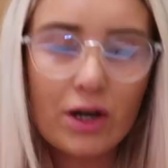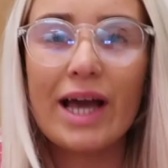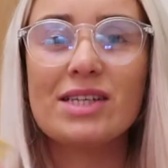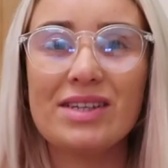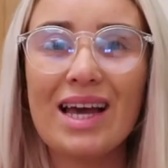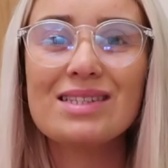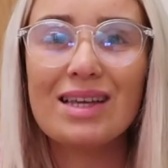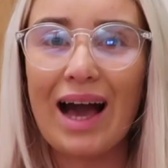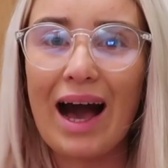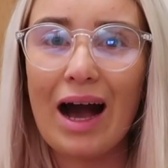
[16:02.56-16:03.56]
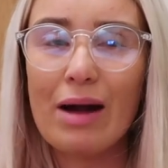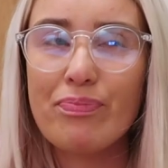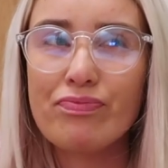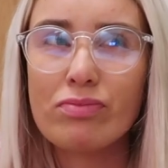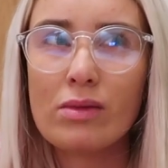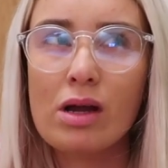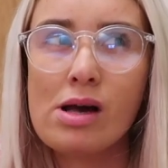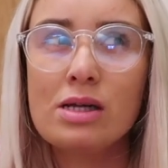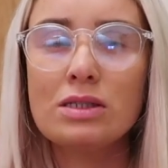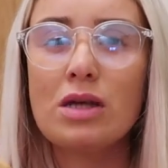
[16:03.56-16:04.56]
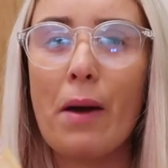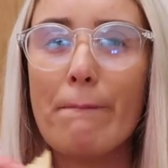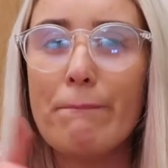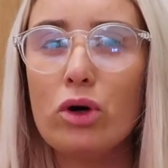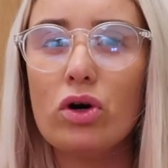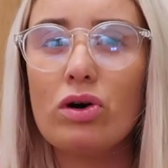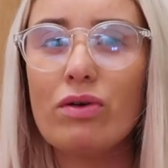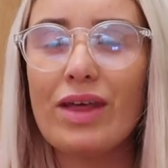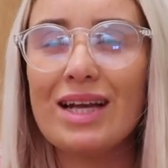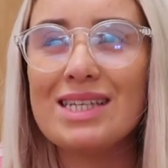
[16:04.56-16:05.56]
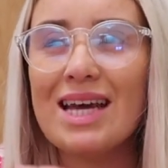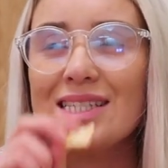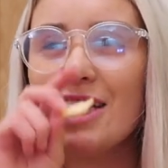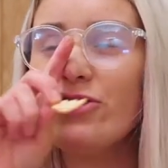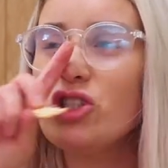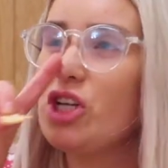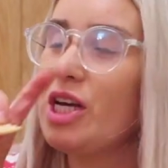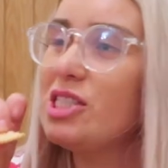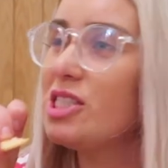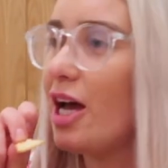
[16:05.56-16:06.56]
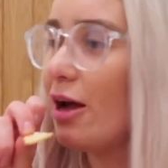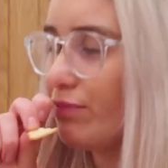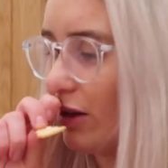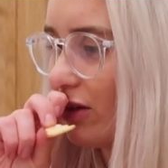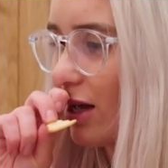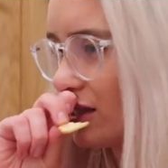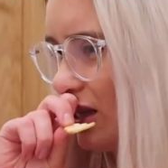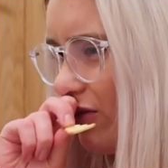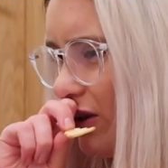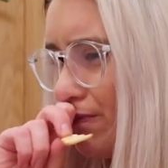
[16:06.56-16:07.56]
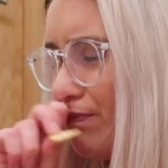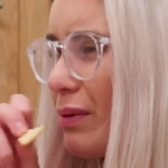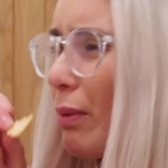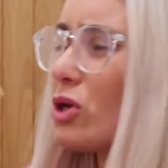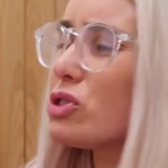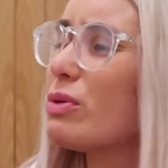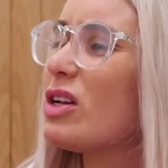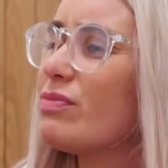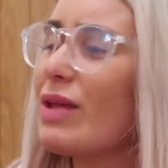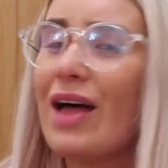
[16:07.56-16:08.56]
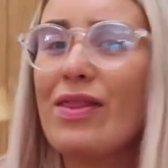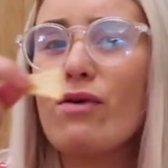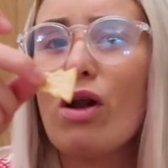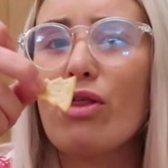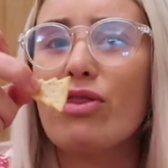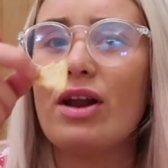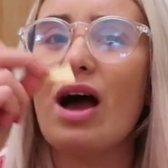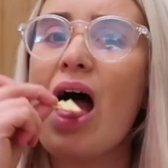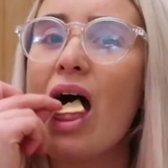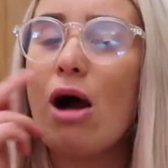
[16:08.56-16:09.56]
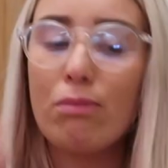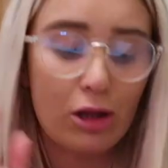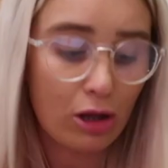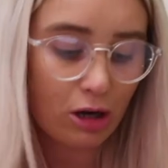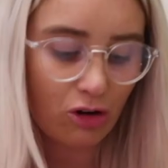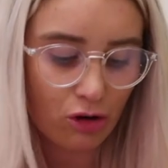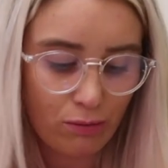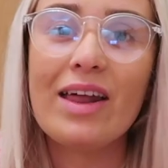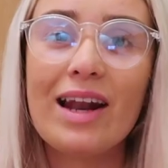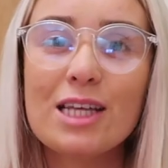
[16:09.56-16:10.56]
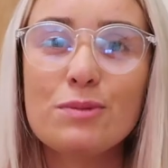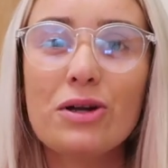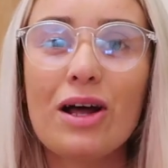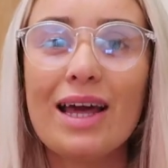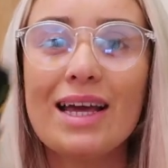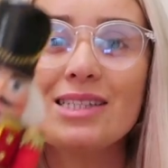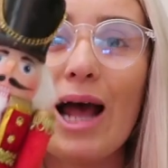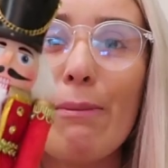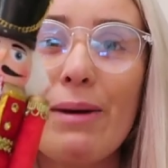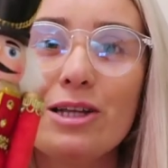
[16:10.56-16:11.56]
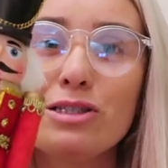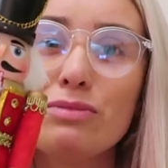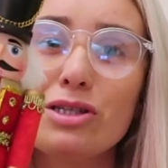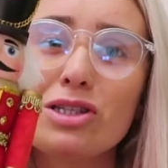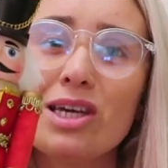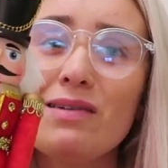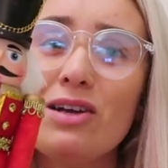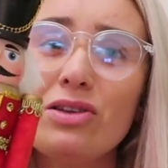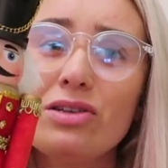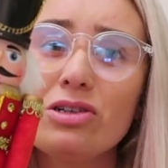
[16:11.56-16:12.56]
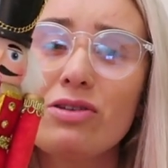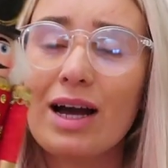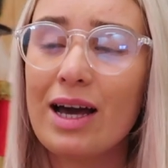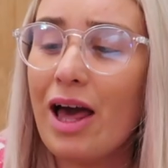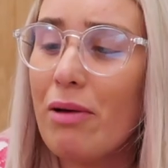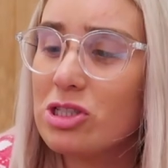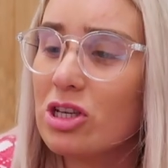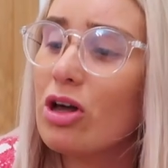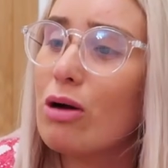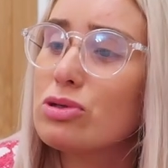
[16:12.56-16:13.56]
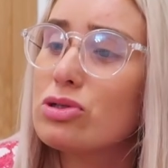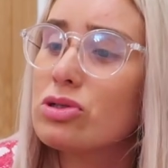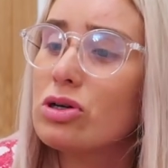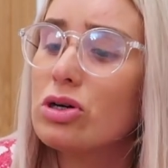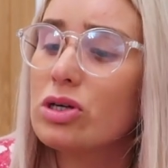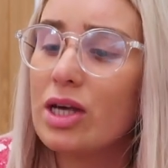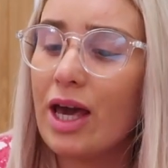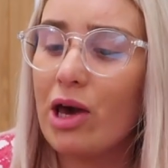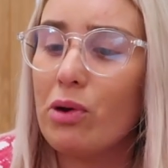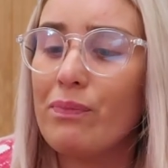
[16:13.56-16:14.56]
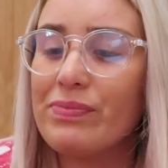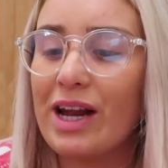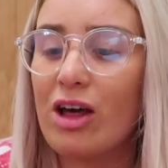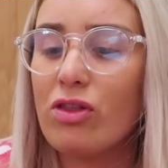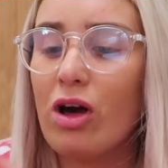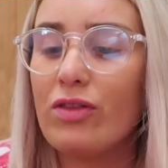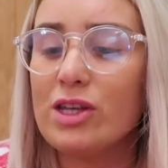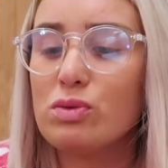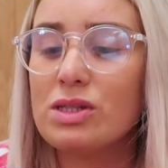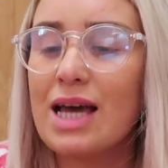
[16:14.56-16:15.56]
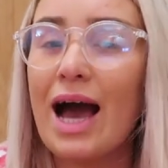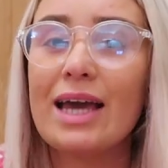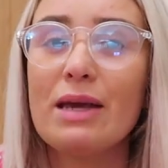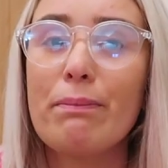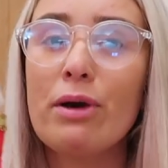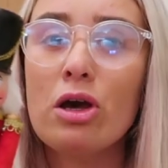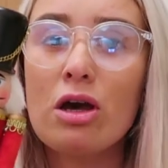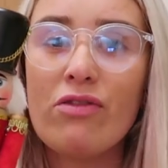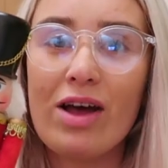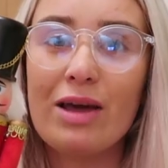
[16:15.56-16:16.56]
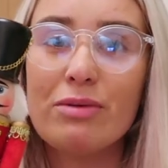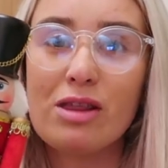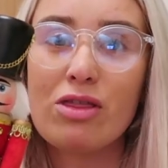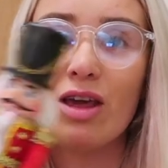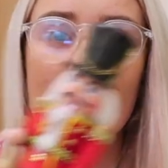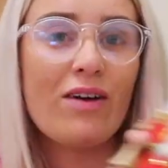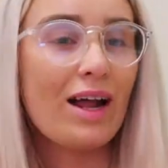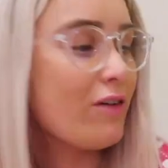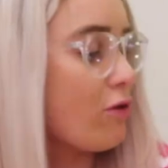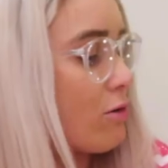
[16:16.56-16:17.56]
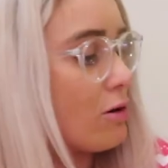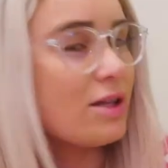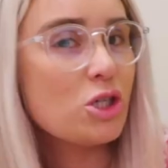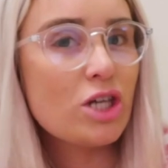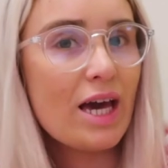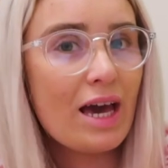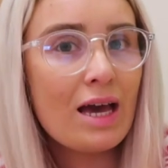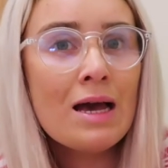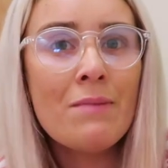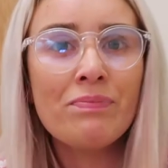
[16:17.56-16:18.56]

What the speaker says: Okay, so yes, they are. But they taste even cheesier, if that's even possible. And they're a lot thinner. But they're good. And then last but not least, I picked up this cute little nutcracker, which I thought was so cute. And I thought this would tie in perfectly with the theme of our living room this year.